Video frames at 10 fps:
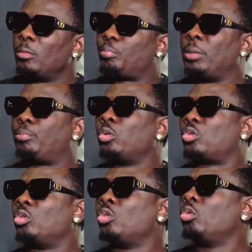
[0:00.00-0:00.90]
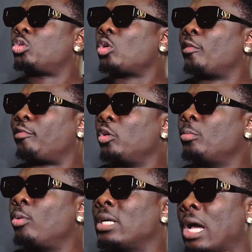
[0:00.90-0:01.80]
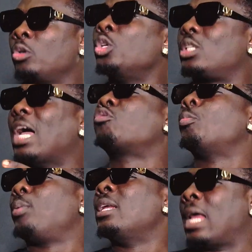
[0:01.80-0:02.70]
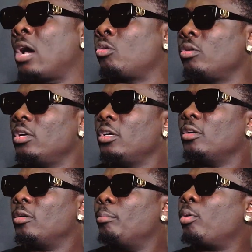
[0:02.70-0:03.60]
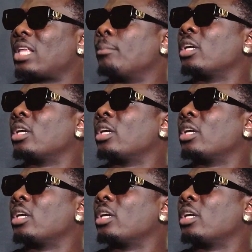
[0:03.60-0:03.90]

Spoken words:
people to do stuff for you, but now you still have to pay now. But I'm